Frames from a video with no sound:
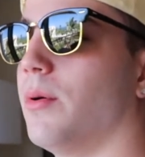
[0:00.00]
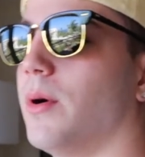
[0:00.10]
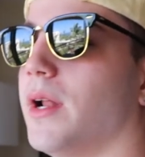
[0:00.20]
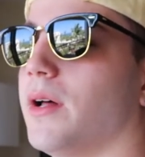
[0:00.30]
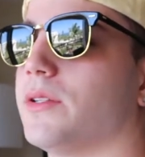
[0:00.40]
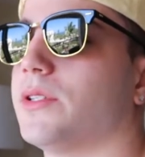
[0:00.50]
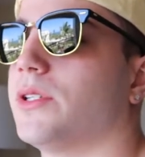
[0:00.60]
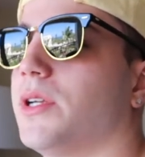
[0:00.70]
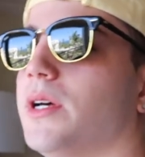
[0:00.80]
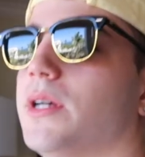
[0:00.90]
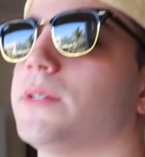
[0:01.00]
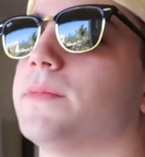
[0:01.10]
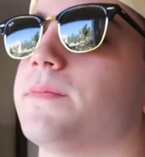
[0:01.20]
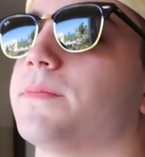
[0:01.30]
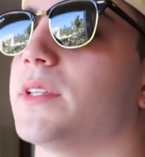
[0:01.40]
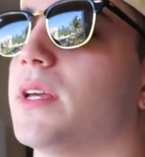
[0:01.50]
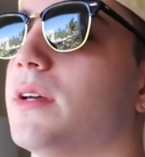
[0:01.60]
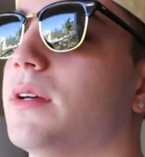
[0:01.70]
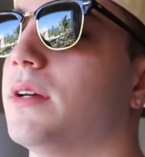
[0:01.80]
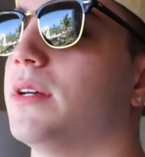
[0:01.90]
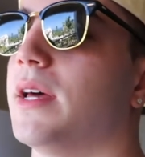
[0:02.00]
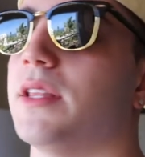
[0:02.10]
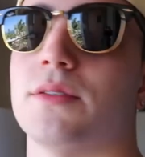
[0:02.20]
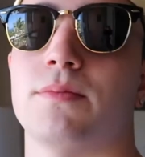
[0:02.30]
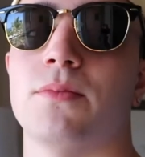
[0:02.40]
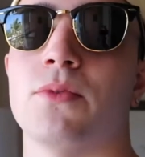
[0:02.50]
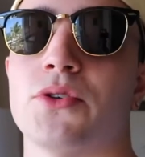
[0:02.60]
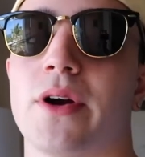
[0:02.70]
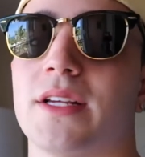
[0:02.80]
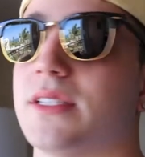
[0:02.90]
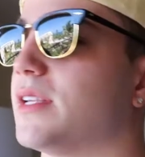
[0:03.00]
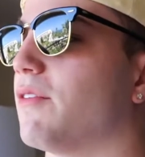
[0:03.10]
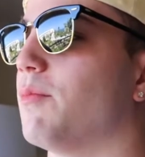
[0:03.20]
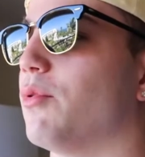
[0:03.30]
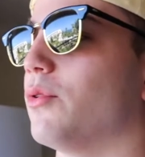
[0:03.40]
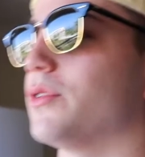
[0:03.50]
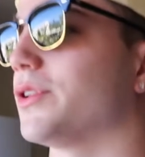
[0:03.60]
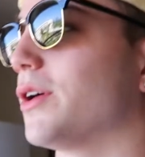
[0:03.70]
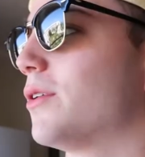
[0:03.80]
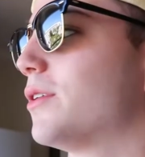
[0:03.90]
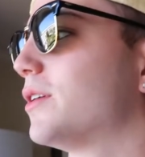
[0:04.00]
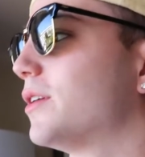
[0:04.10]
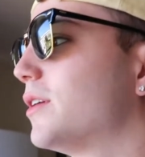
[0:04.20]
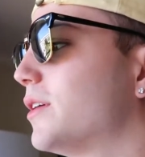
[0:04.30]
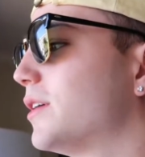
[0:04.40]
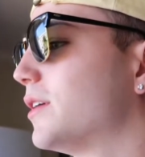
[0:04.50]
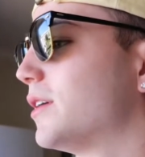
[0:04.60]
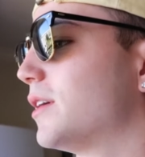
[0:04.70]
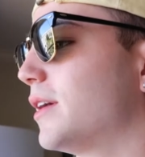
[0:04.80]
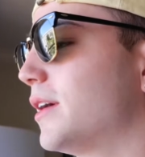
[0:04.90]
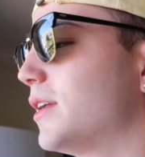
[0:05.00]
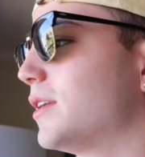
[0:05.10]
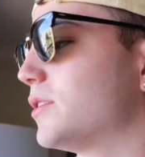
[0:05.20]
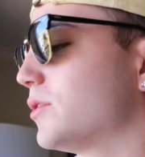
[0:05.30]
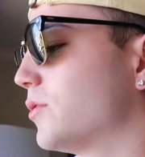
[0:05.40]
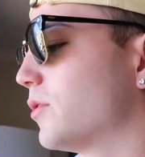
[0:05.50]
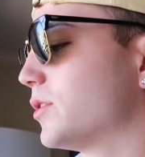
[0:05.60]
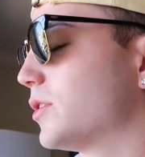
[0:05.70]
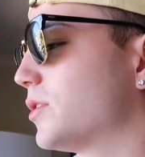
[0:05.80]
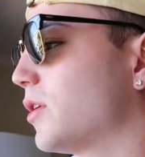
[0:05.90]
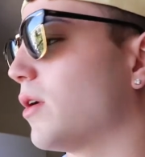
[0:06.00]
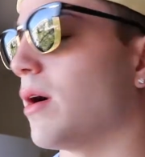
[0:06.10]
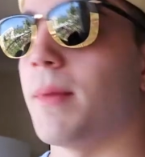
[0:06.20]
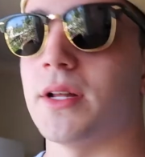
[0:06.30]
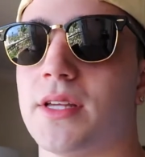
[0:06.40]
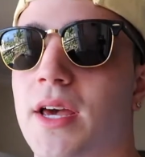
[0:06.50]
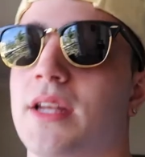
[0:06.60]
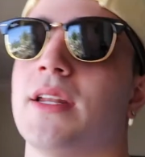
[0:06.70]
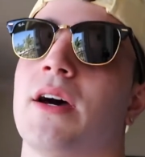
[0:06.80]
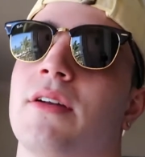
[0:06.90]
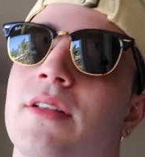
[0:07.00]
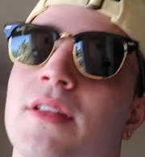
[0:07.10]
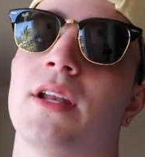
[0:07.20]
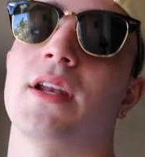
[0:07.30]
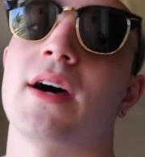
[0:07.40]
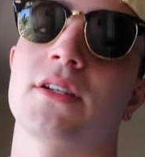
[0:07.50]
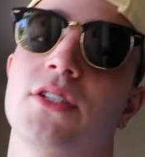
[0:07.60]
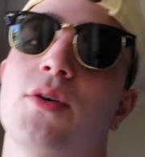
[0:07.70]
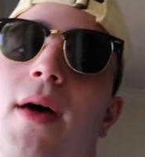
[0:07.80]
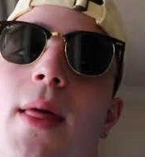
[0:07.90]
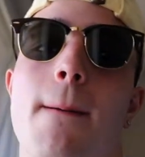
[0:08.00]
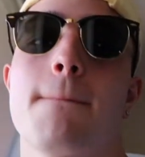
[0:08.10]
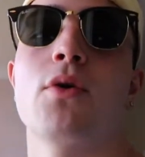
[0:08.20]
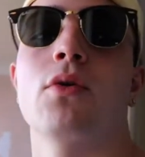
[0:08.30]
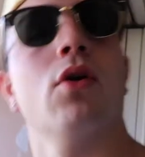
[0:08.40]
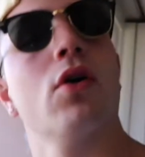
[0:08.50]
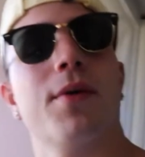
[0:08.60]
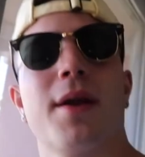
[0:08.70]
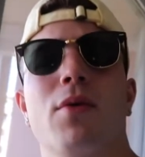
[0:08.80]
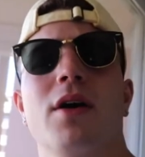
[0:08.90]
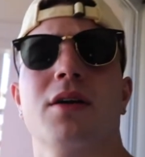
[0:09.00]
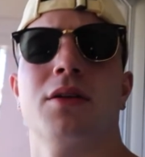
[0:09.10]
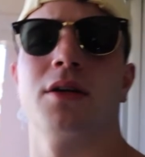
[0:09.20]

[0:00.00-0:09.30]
what else? Yeah, this resort has seven pools though, and it is gorgeous. So I'm about to head down, and then I'll see you by the pool or when I'm walking